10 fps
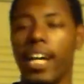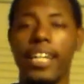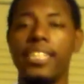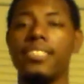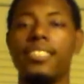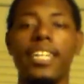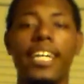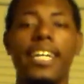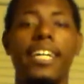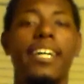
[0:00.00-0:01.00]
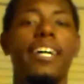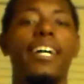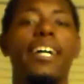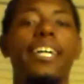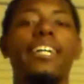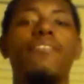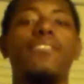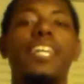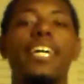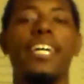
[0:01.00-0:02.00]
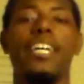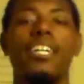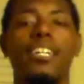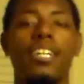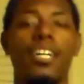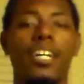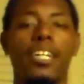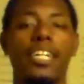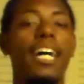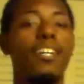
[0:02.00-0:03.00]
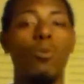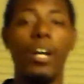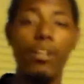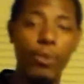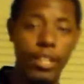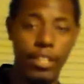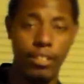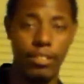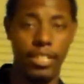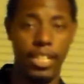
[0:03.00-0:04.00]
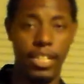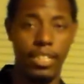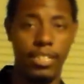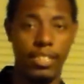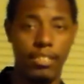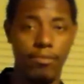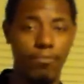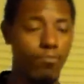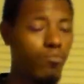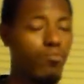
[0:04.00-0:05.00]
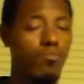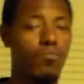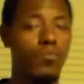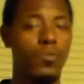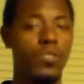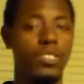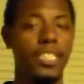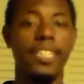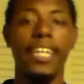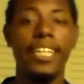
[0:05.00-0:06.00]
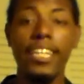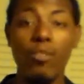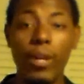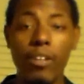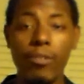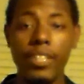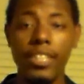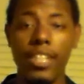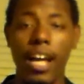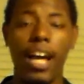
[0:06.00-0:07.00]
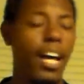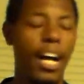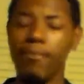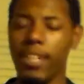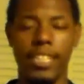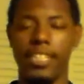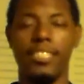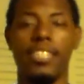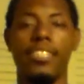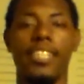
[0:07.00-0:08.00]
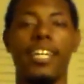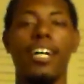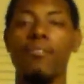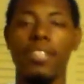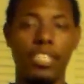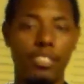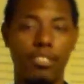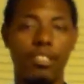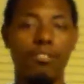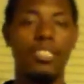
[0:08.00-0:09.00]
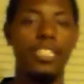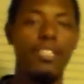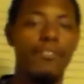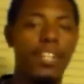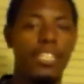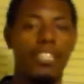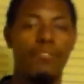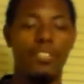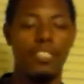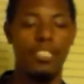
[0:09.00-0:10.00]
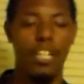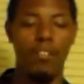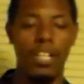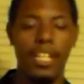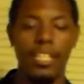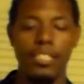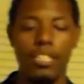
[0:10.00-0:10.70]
I didn't say if they got away with it or not. Did they get away with it? I'm not going to tell you that. I'm going to let you go see it and find out for yourself.